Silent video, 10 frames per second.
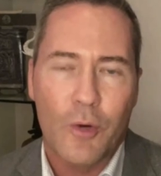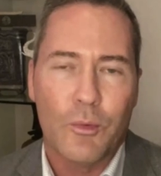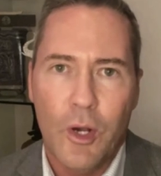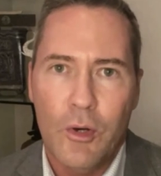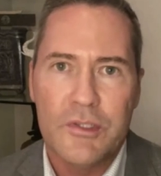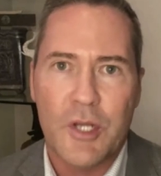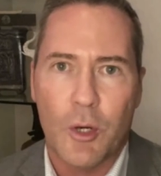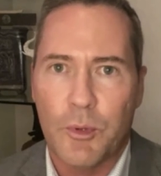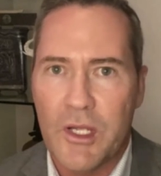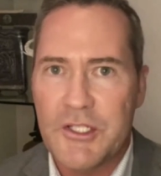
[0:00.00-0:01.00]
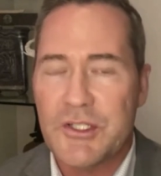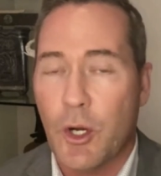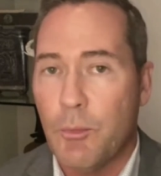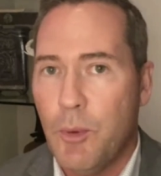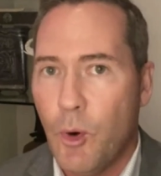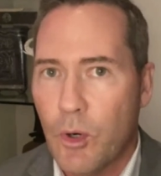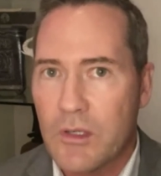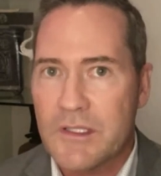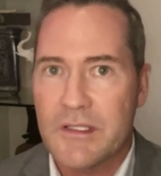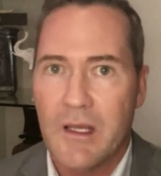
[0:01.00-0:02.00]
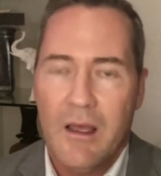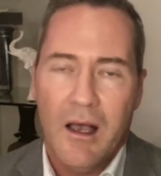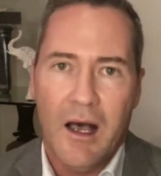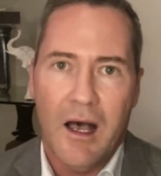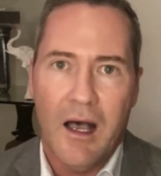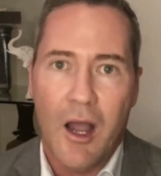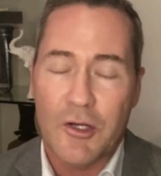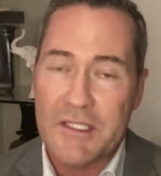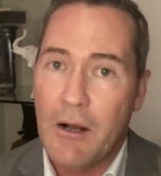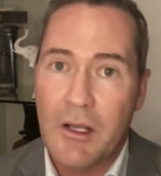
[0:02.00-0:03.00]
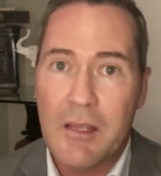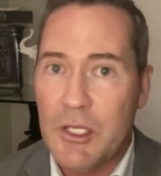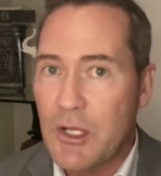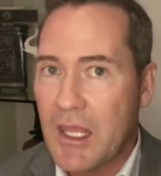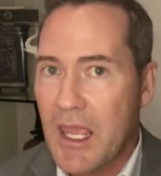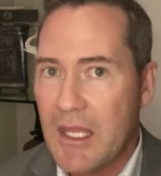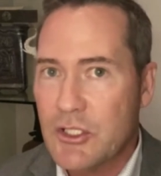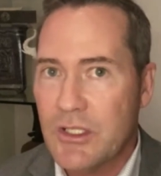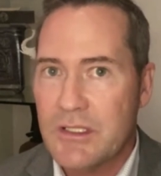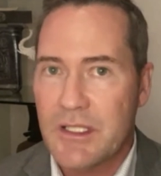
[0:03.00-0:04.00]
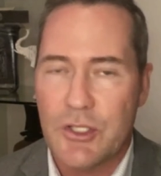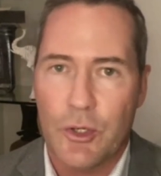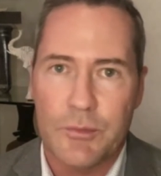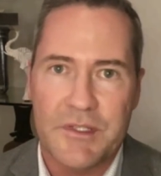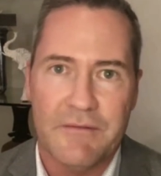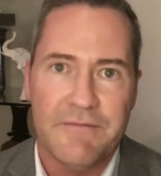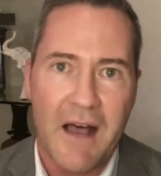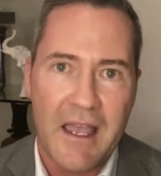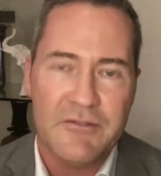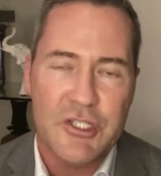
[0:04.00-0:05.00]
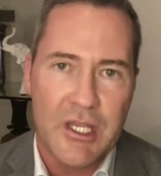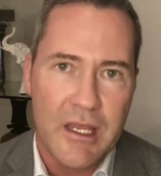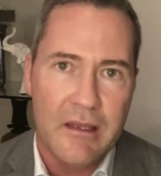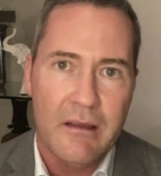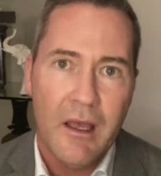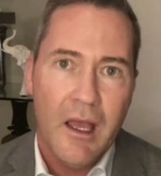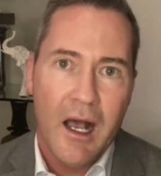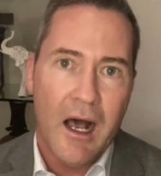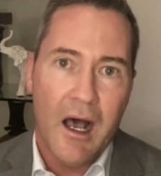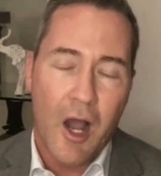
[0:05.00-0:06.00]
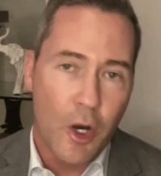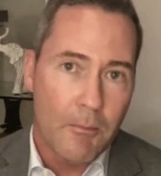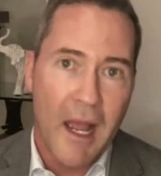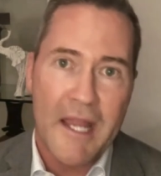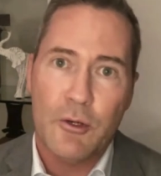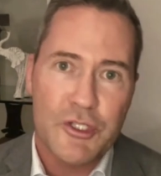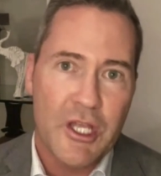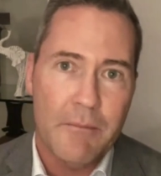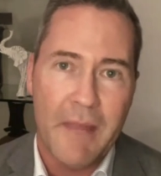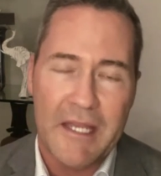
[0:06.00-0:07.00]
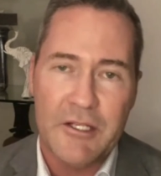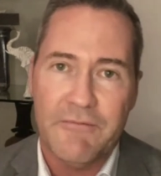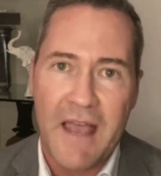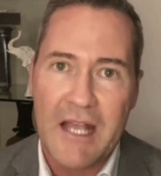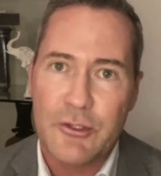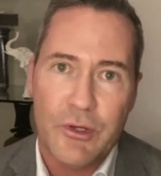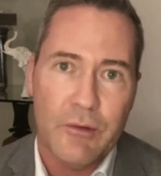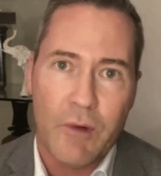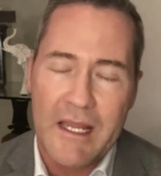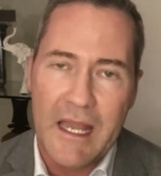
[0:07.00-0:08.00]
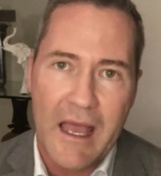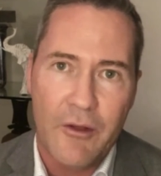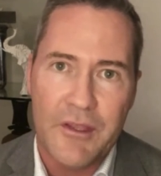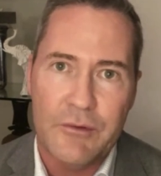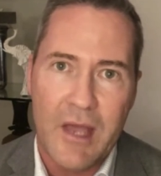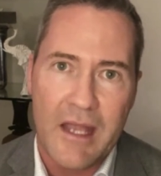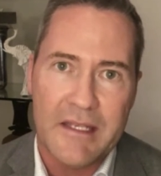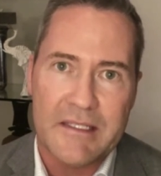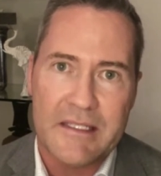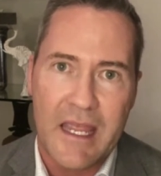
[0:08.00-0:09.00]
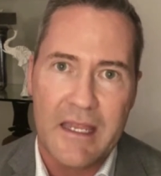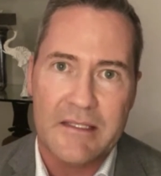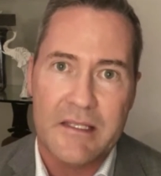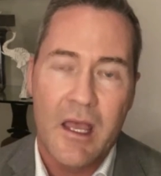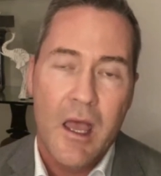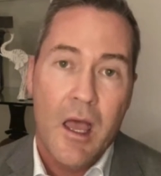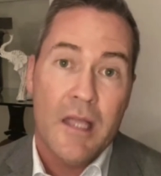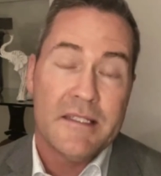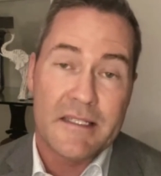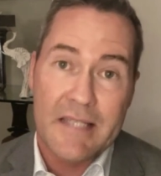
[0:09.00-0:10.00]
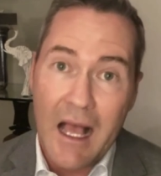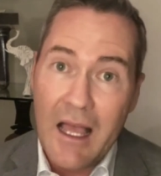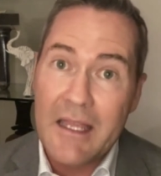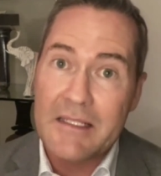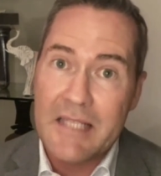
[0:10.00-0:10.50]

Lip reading: roads, our bridges, our ports, our telecommunications in terms of 5G, our microchip manufacturing. Right now, the United States designs